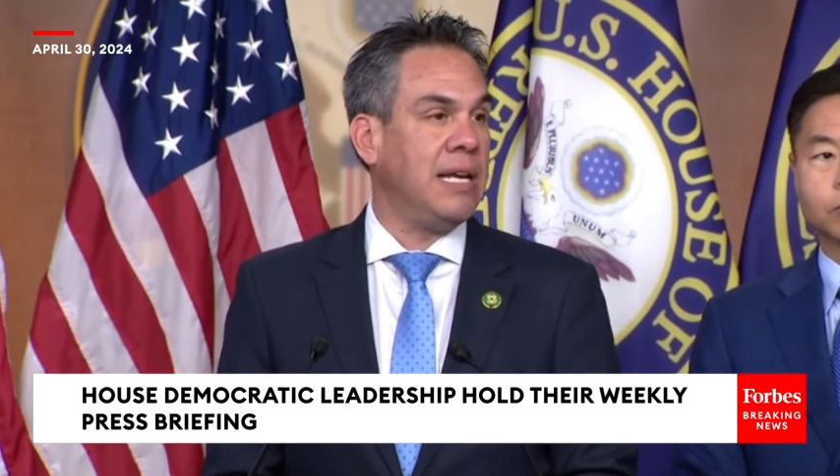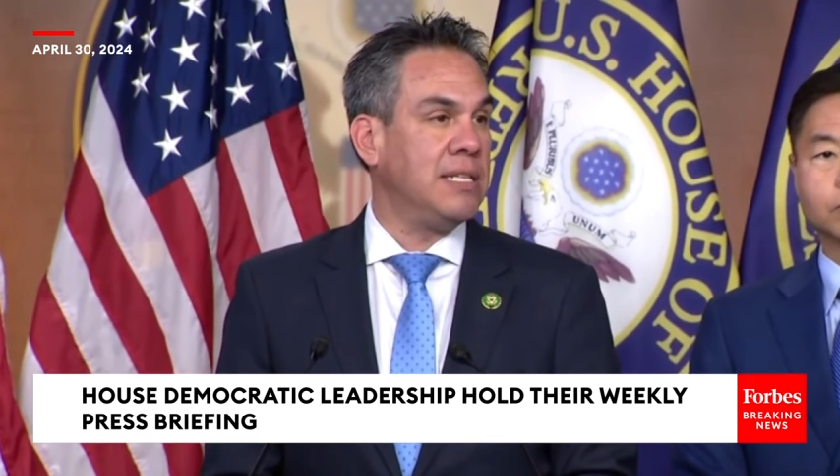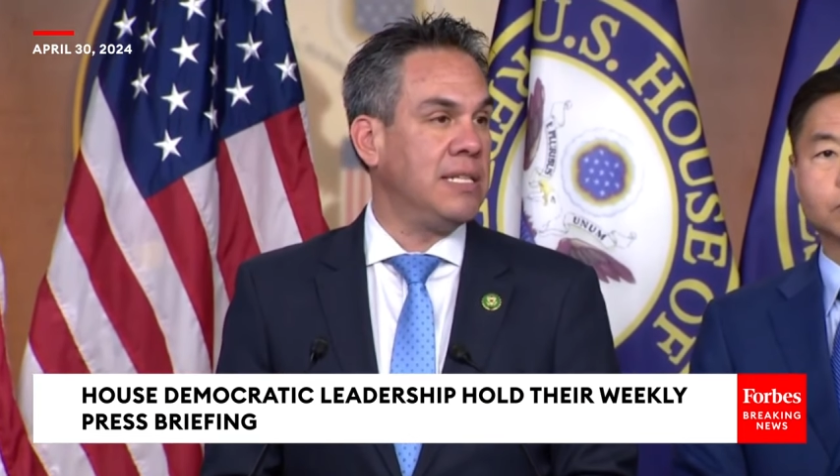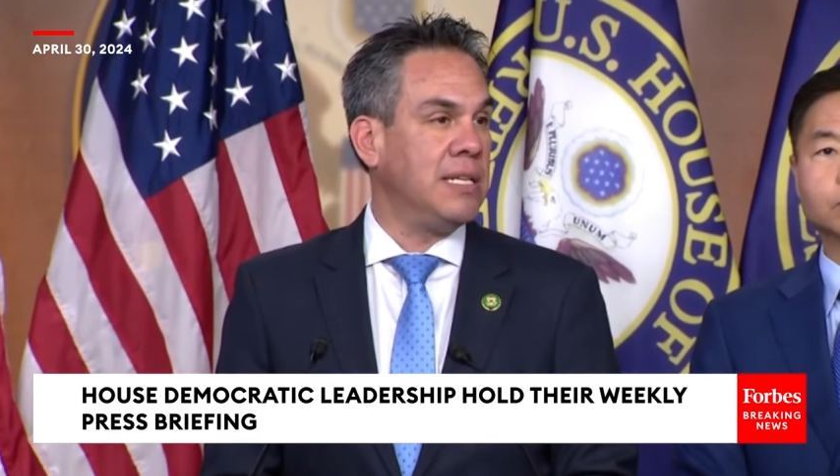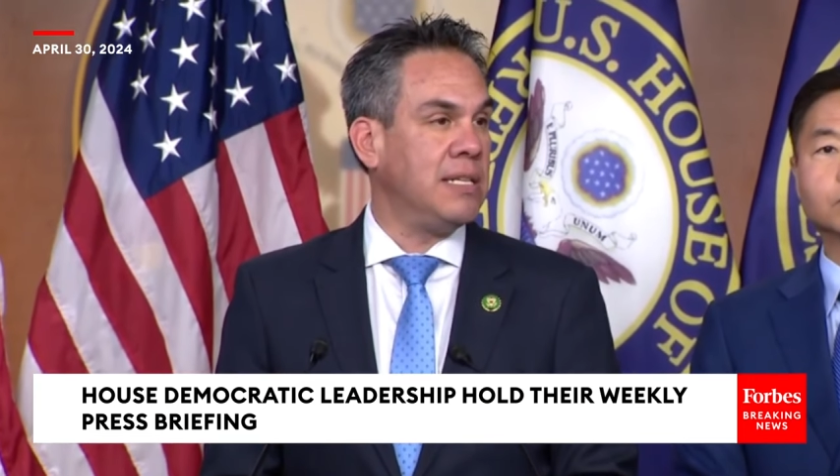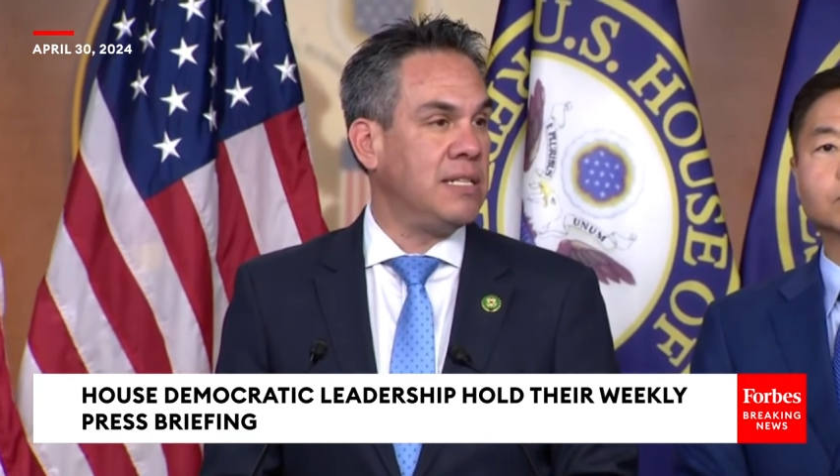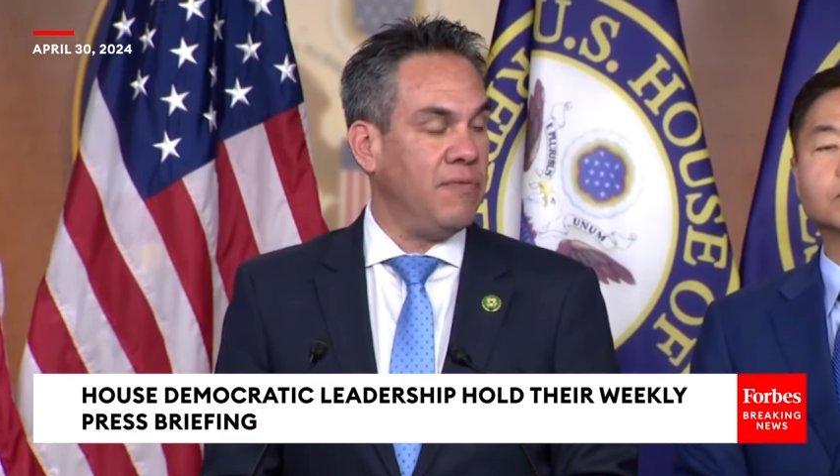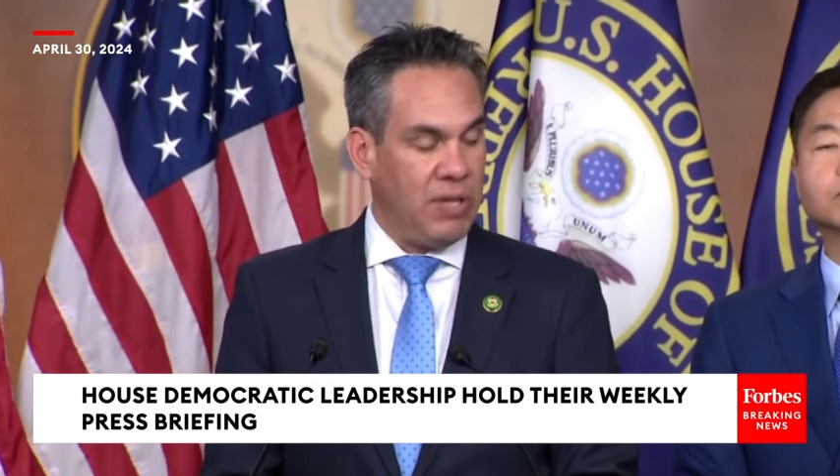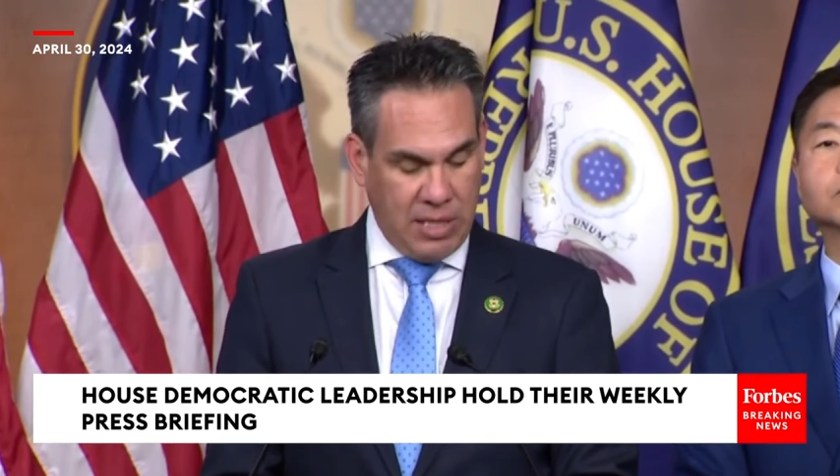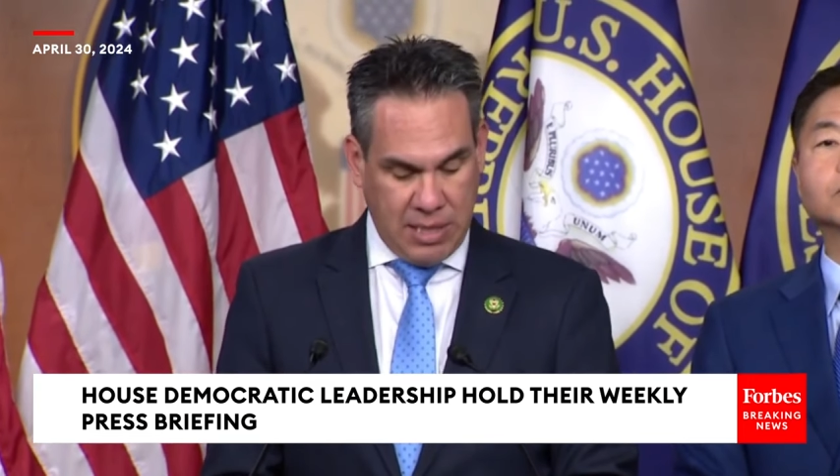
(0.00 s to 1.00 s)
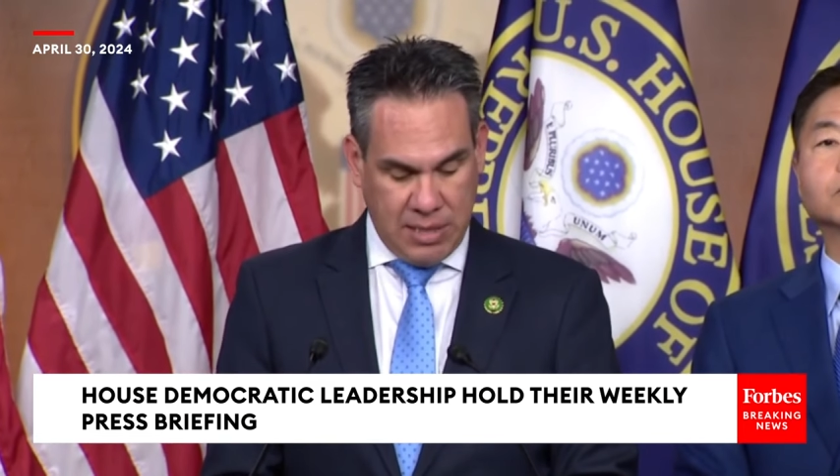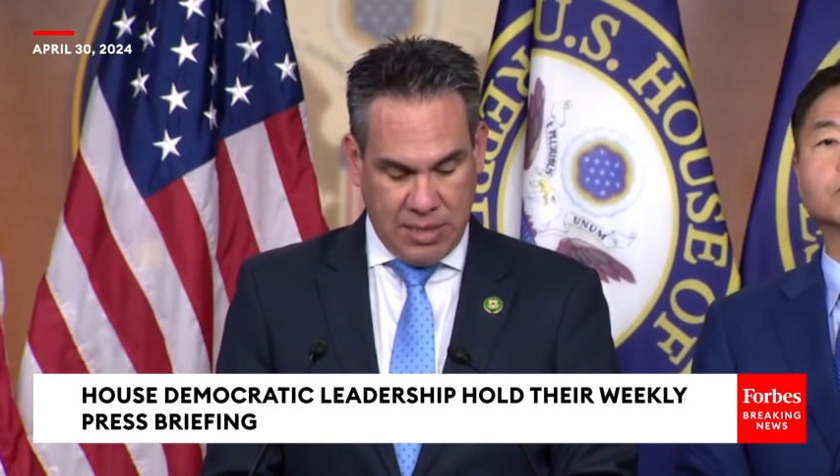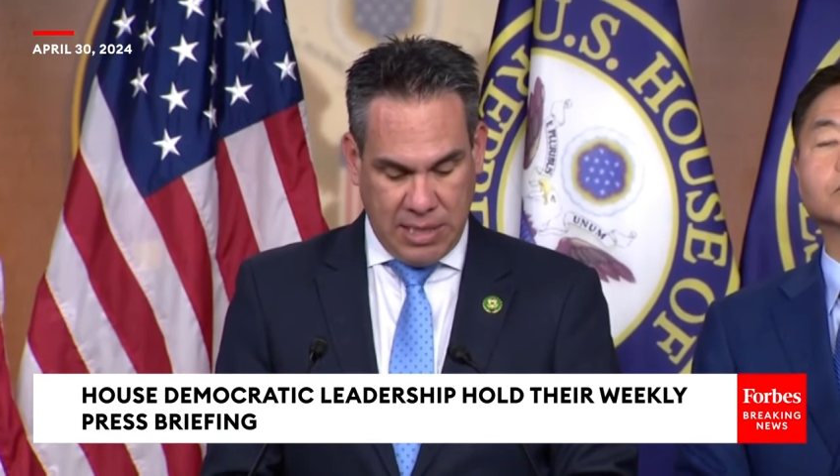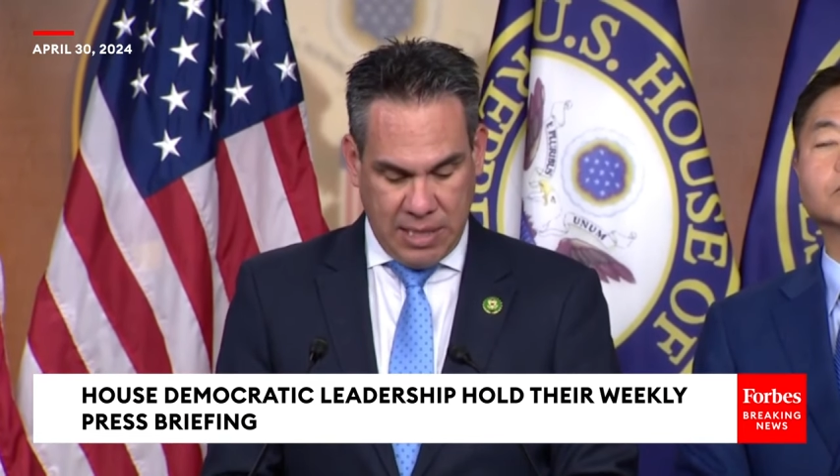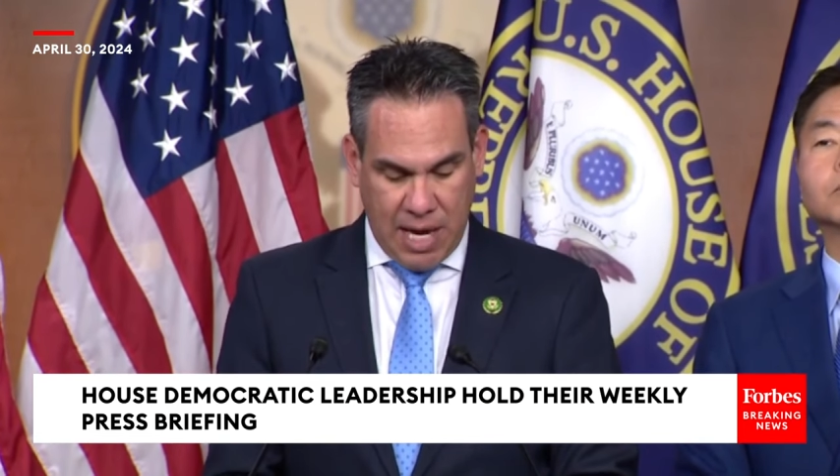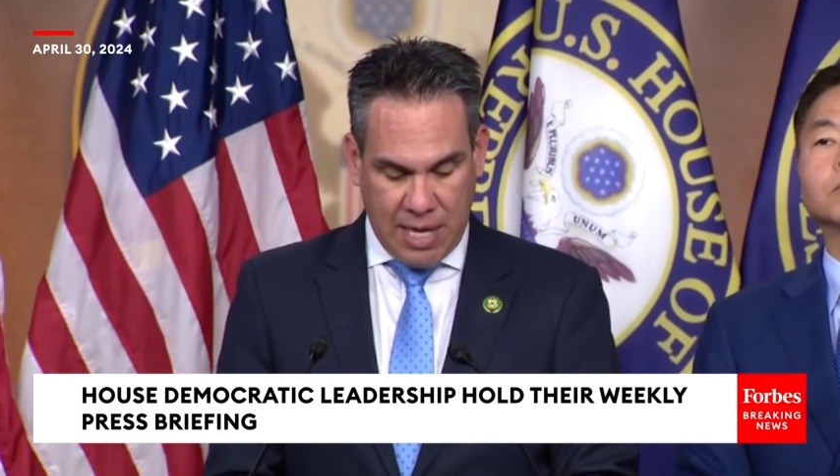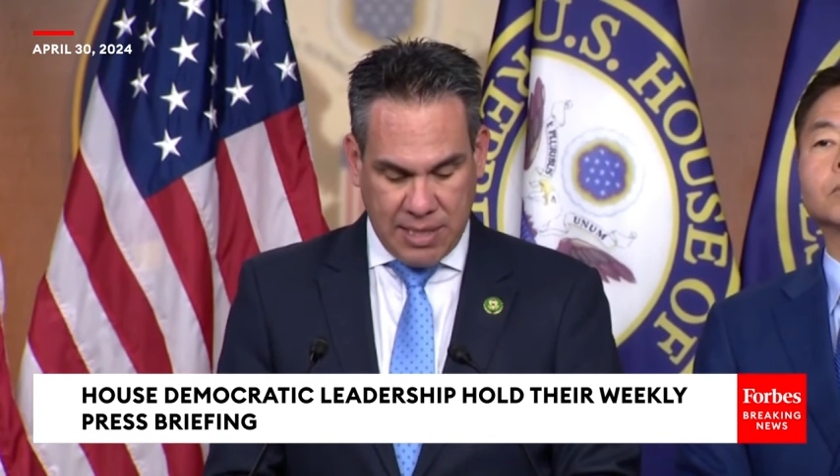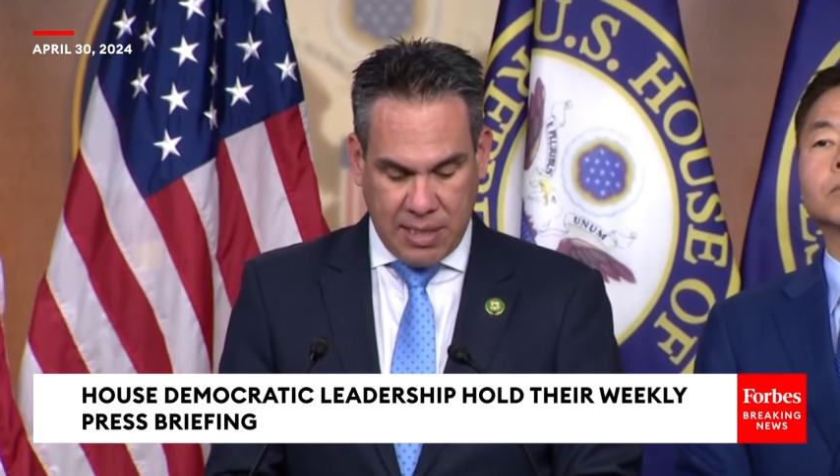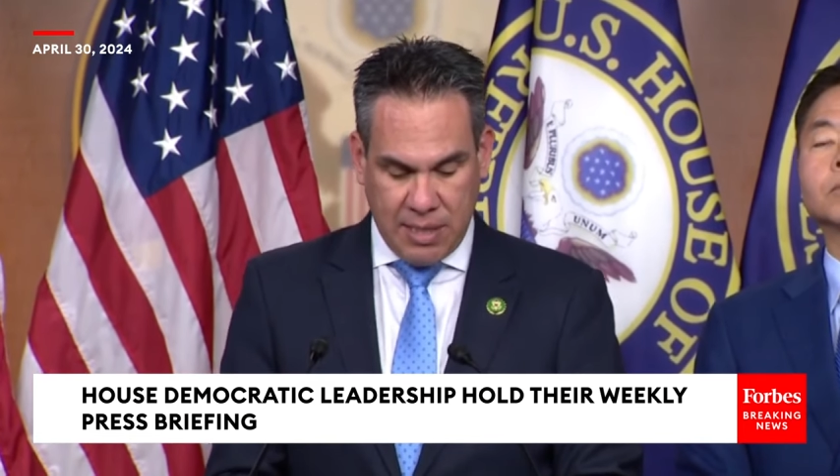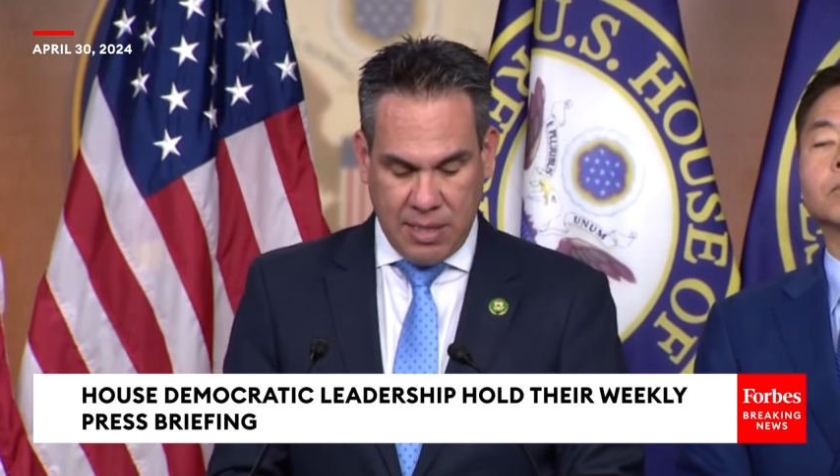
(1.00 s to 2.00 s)
innocent civilians in
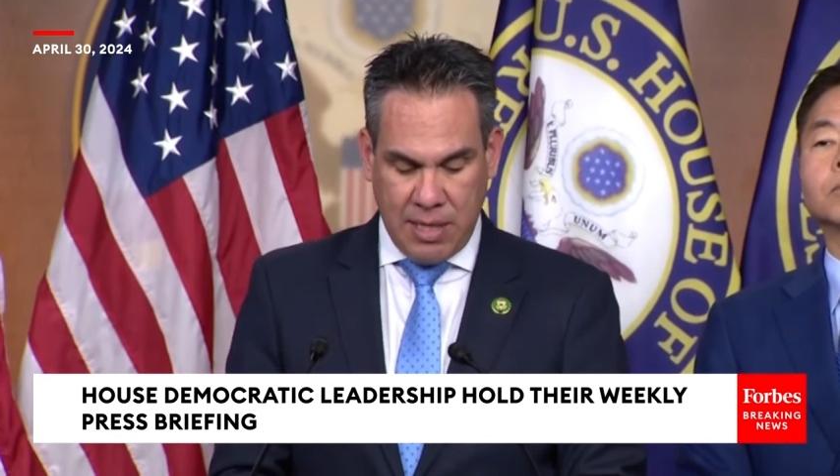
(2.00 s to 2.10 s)
Gaza.